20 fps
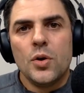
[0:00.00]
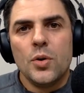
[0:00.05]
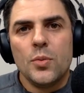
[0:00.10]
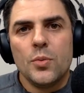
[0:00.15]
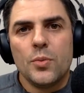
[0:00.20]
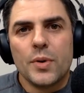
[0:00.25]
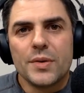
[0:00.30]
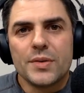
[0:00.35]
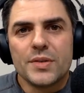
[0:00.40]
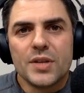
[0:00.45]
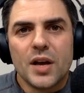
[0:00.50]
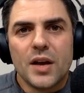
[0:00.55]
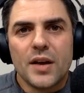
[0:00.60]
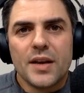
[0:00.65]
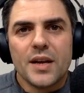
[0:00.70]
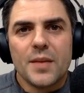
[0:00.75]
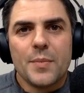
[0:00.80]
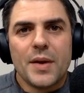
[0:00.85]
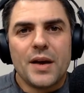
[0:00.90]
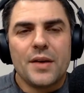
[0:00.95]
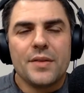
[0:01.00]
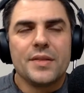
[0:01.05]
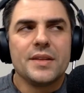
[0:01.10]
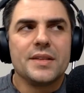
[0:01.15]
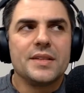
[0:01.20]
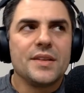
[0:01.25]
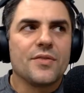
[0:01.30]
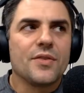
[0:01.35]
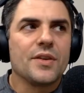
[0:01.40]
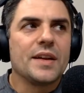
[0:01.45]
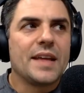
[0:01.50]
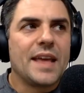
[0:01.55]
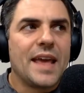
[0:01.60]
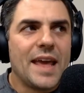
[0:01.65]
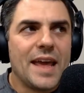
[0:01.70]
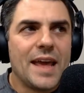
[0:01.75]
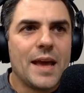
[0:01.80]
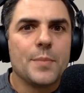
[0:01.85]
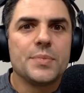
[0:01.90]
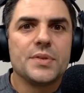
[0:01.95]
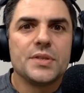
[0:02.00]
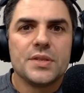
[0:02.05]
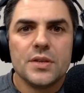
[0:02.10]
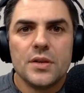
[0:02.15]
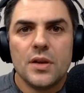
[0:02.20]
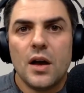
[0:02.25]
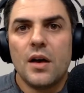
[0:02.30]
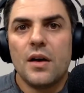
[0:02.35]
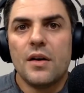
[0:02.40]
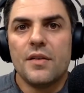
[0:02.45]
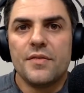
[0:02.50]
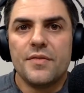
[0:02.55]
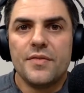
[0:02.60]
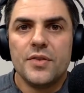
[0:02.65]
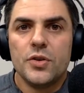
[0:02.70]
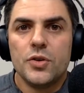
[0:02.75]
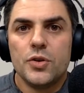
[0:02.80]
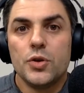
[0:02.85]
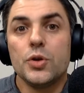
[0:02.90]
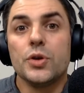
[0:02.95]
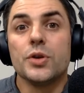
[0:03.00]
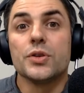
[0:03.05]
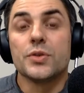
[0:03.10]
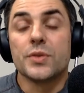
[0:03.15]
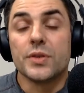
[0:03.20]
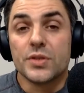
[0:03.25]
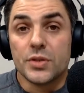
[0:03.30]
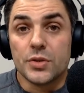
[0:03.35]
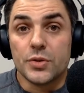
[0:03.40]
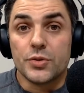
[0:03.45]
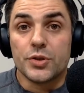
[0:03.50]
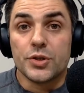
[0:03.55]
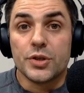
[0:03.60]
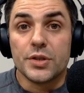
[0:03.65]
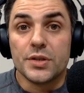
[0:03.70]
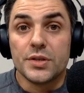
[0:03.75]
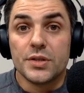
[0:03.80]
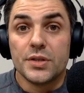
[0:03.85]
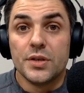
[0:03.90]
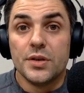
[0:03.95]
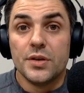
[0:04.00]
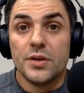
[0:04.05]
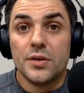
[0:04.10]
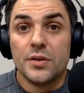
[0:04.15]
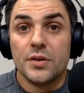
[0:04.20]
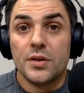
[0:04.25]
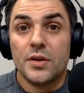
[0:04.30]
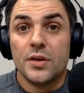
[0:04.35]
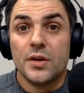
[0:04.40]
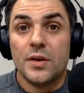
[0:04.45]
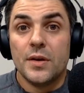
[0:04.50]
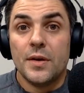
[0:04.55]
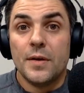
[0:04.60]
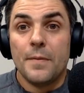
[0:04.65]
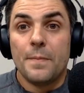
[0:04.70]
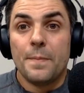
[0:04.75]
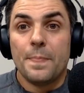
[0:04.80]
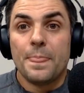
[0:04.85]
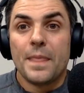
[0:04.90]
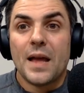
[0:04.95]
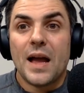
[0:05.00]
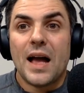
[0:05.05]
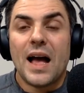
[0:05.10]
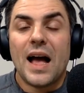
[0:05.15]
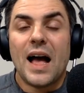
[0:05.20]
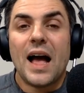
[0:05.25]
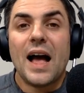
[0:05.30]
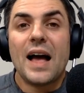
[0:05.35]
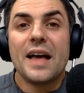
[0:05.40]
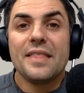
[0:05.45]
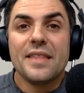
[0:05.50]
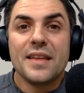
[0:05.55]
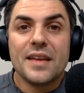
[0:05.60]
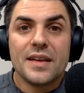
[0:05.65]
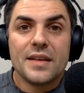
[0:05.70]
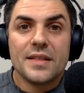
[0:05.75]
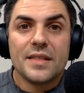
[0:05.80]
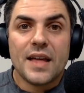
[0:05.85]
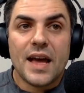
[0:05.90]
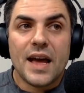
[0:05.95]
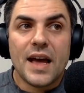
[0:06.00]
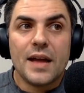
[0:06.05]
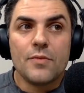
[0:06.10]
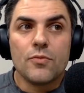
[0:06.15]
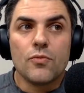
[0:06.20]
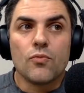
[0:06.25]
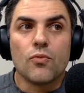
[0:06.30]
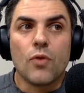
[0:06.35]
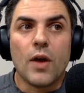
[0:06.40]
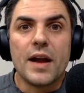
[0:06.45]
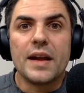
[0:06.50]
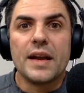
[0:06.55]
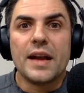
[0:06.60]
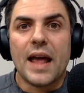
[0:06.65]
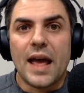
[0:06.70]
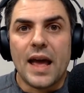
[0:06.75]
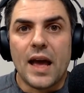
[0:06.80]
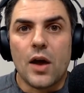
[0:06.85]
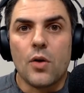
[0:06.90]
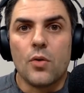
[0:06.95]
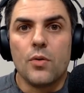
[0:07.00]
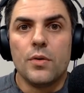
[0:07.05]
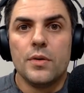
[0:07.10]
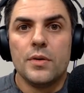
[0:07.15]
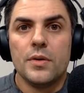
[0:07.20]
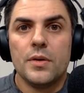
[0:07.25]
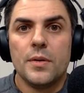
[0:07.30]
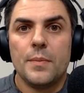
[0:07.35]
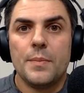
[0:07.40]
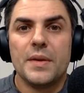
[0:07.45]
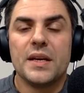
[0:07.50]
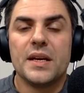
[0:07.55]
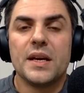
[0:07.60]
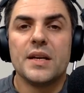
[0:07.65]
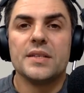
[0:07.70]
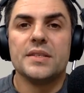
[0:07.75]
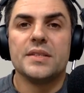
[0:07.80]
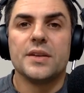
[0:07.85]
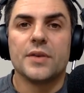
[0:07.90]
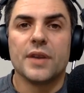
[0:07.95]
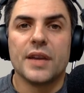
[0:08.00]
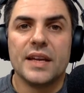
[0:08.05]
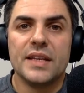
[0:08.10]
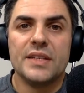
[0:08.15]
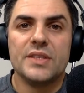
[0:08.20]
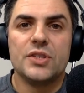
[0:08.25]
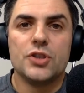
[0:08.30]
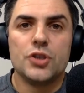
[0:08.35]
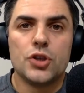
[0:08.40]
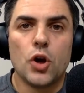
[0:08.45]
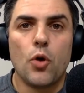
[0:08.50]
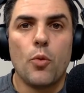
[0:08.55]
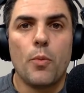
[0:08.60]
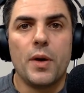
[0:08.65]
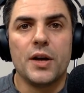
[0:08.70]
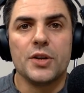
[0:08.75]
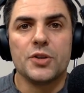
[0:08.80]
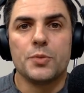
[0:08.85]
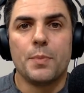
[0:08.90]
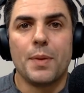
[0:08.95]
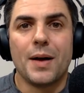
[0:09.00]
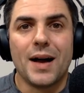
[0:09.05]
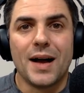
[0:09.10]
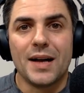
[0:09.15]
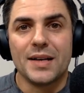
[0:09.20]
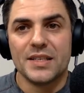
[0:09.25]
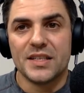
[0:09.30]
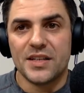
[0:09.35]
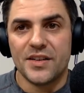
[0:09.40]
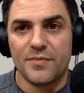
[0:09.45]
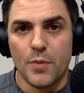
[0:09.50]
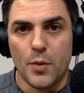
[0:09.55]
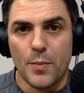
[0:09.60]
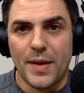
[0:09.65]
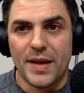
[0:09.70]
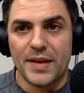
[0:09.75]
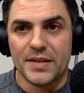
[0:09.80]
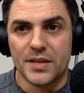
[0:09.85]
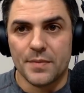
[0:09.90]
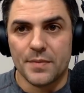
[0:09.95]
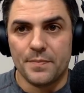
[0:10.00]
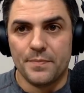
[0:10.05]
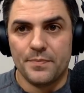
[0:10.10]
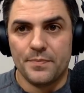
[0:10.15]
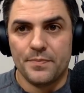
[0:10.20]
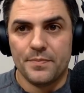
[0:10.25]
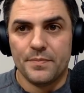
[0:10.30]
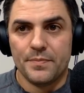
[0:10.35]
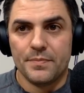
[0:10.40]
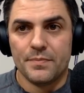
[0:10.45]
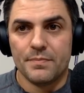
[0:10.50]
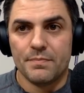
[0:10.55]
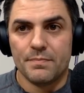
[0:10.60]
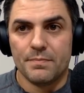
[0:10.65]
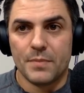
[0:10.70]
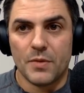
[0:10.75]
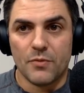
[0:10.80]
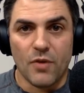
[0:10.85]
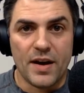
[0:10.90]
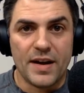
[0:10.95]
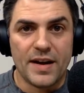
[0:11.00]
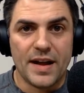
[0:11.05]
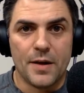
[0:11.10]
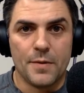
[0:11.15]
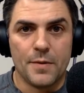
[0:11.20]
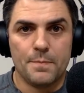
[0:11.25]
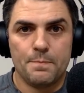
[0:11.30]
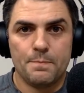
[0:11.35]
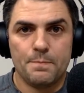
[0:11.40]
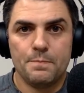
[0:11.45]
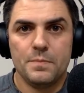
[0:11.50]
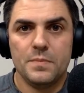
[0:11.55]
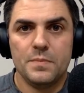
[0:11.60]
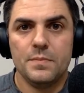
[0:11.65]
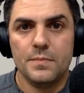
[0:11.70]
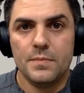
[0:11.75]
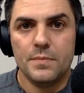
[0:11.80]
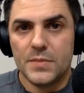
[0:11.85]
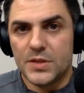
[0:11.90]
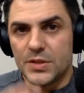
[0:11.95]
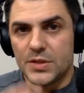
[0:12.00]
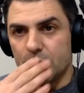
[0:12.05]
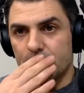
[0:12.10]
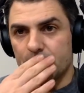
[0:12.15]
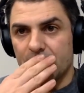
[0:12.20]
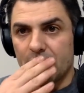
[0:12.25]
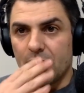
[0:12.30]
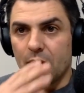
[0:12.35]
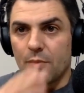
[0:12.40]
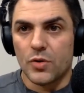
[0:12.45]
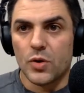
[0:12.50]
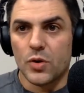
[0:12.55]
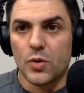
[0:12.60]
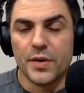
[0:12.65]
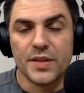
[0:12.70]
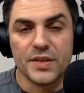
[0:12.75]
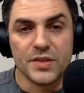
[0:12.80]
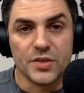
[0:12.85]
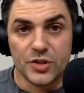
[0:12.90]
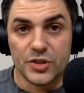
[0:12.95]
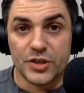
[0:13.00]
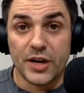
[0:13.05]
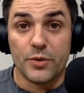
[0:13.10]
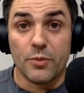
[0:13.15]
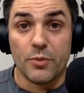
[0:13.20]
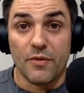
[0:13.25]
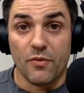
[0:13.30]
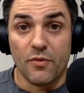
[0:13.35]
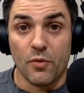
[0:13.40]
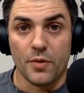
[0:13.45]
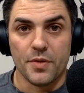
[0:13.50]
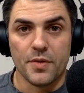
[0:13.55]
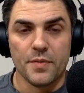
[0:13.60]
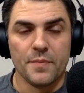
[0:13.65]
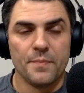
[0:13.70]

when I was talking about the different camps of New Year's resolutions, I think that right now because there is so much positive momentum right now. Excuse me, I'm recording this on January 4th.